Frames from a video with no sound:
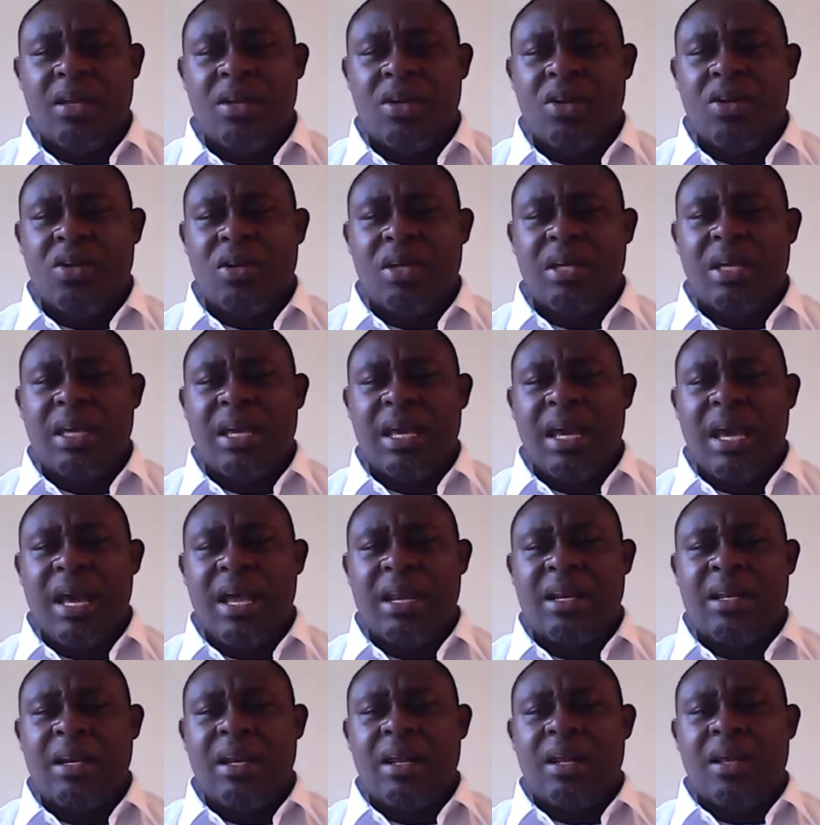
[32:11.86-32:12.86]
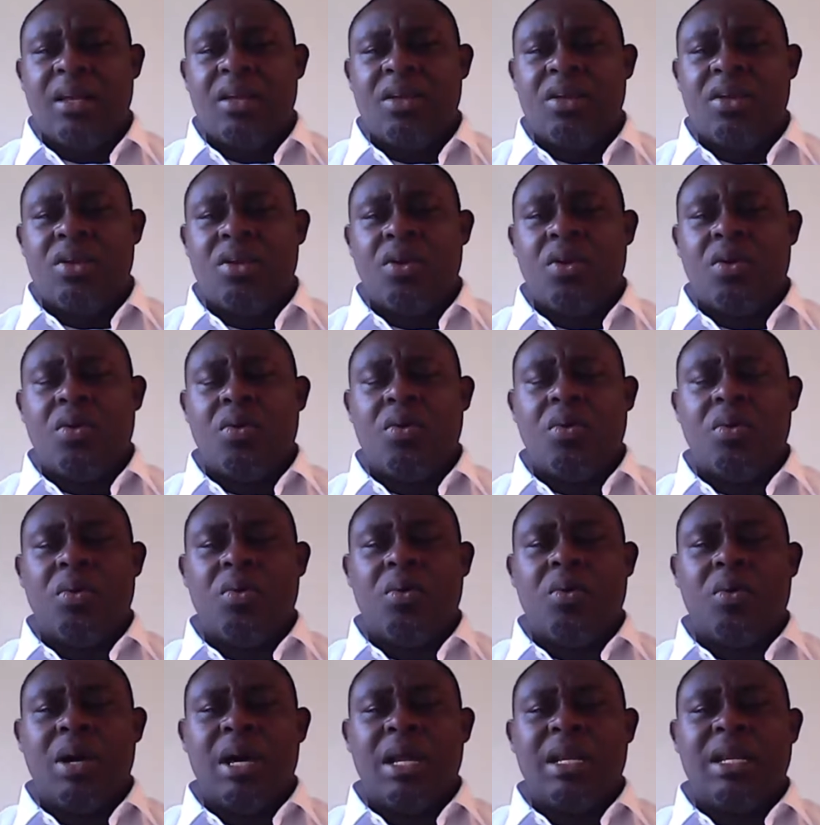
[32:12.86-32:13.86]
looking at,
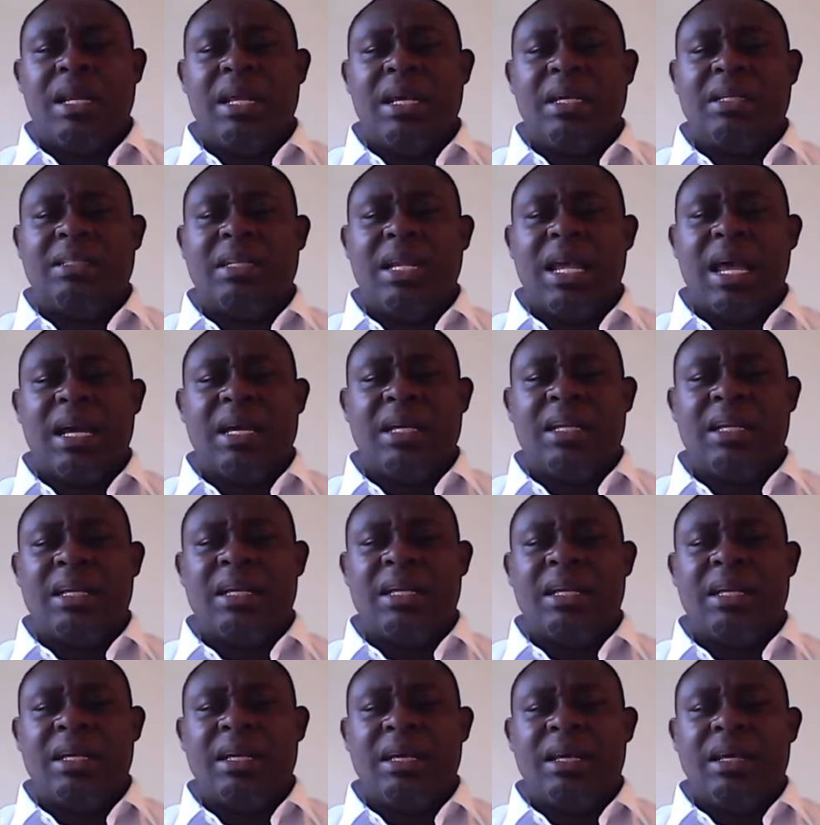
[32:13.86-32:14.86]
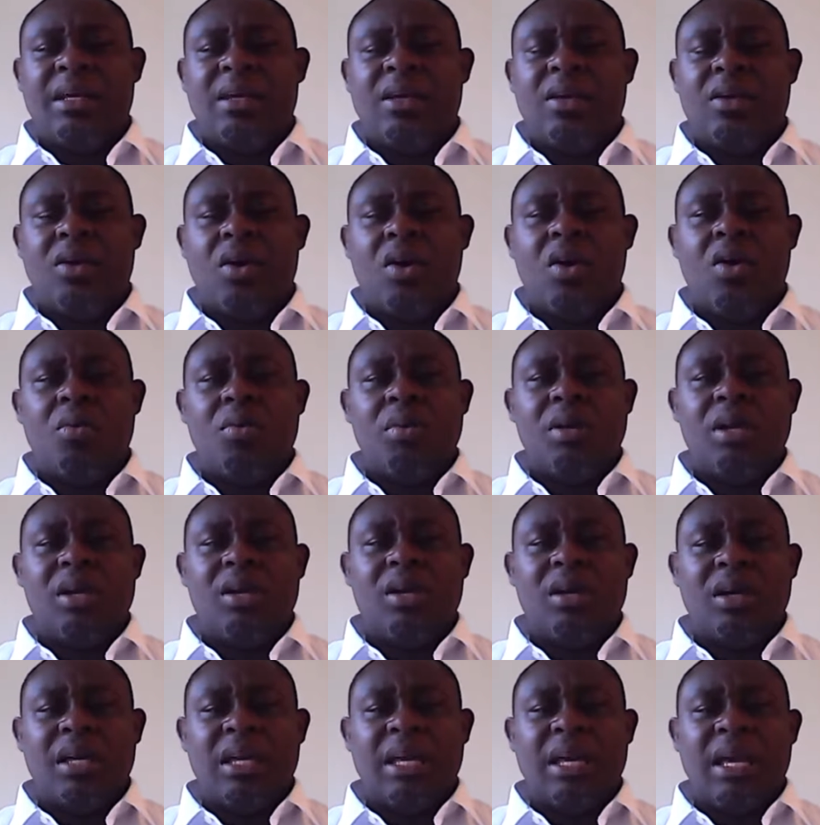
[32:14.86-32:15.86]
what exactly are we
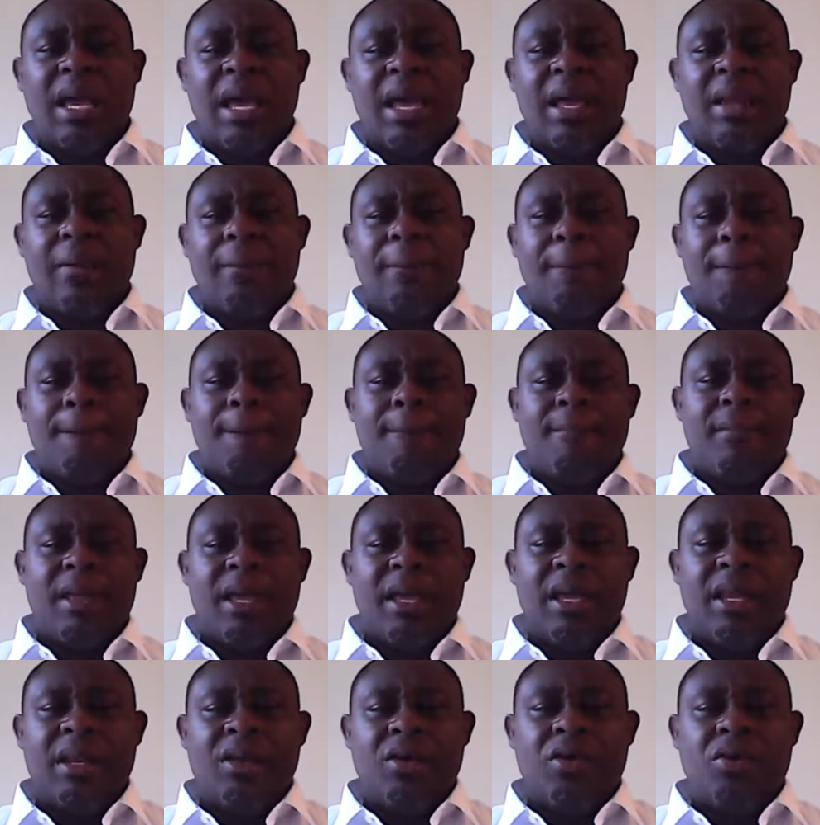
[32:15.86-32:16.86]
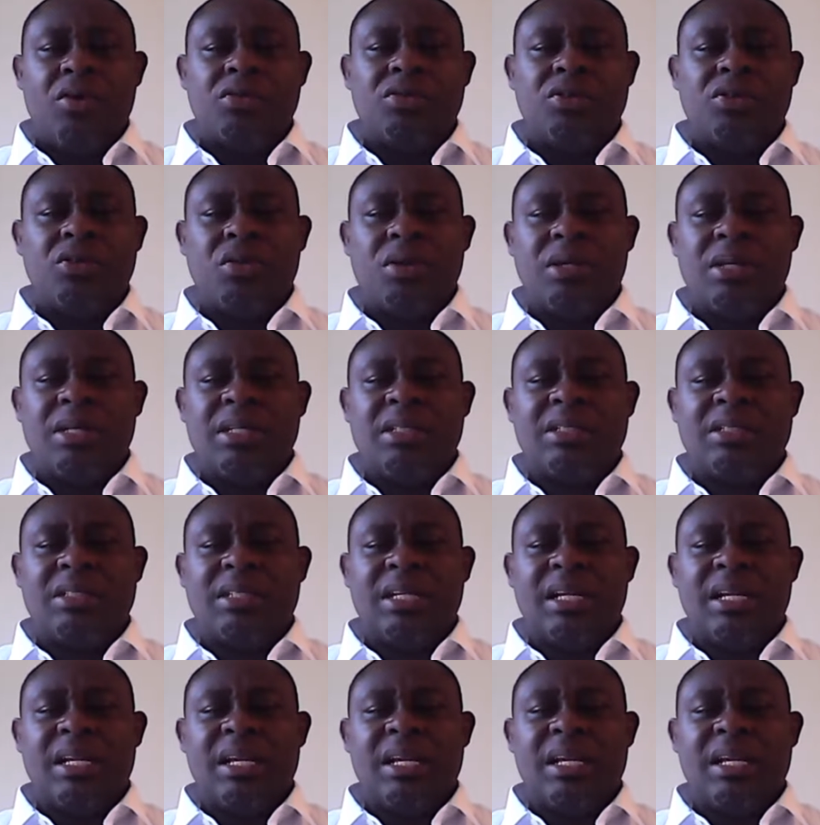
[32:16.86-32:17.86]
looking at, and also
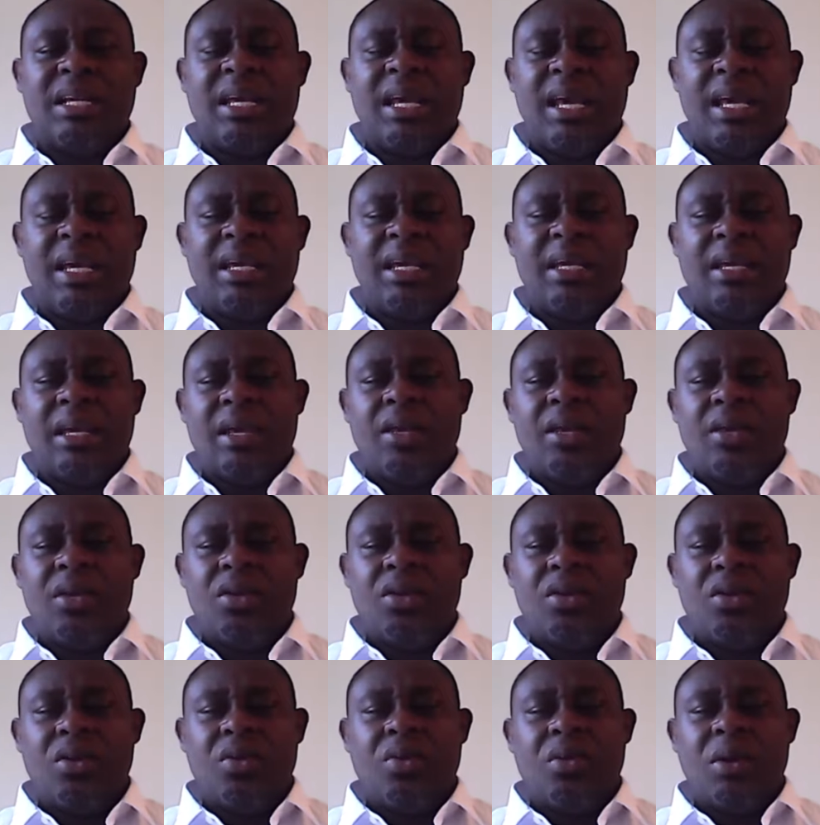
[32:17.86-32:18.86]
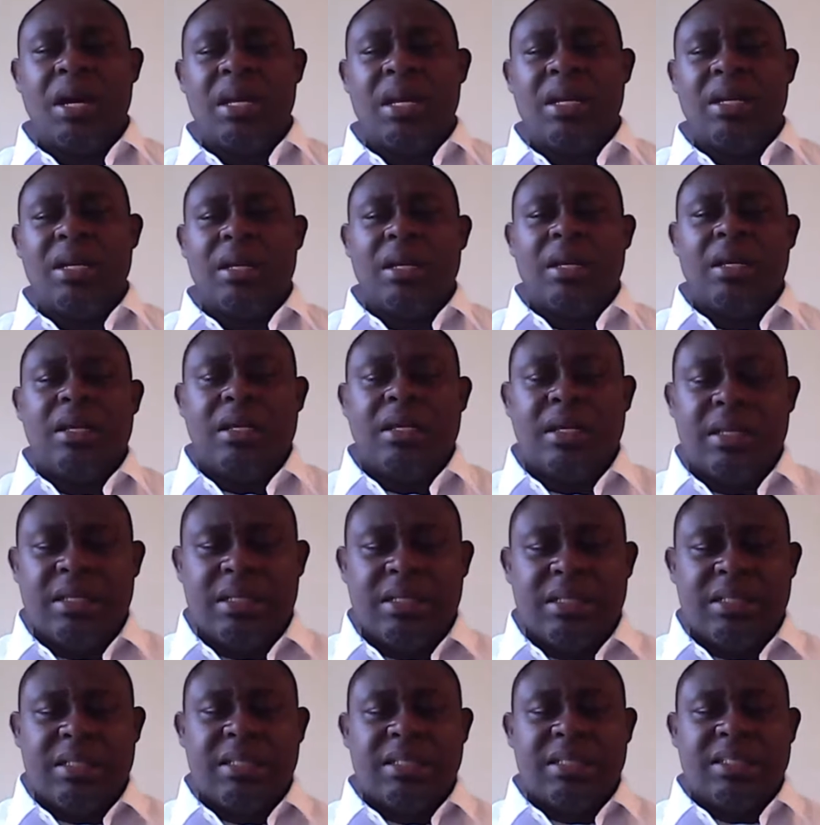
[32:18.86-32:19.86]
understanding, hey, you know what,
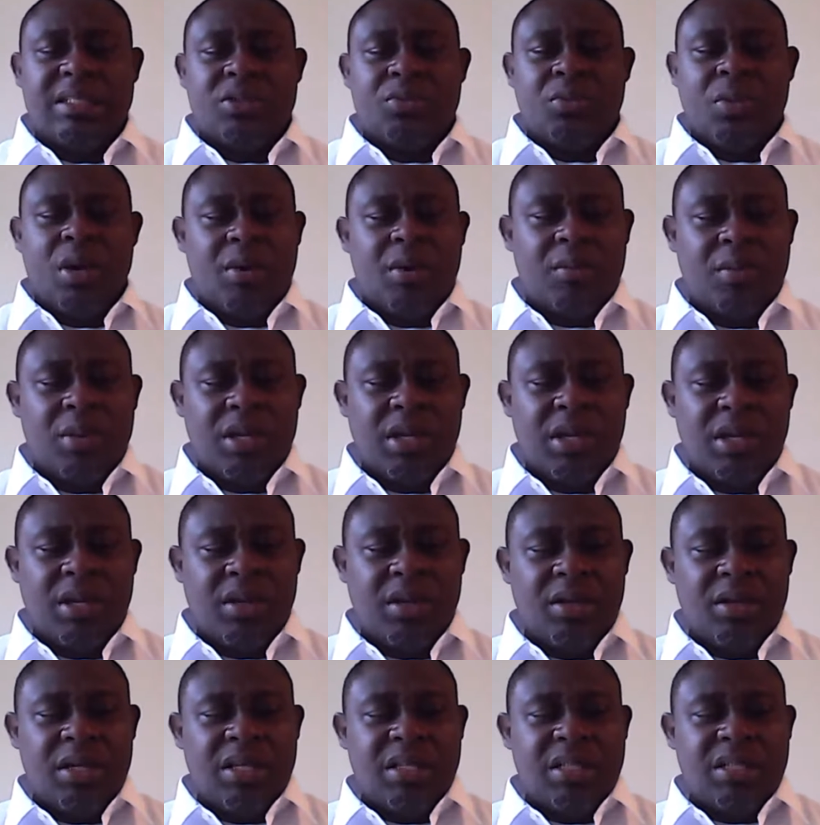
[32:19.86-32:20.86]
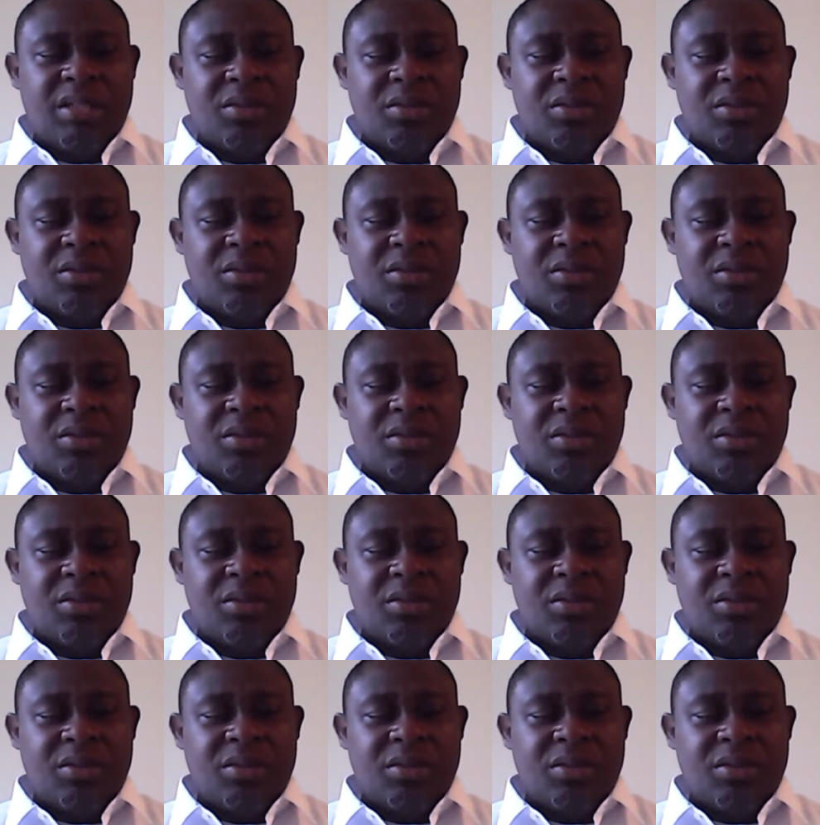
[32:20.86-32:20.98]
this is what we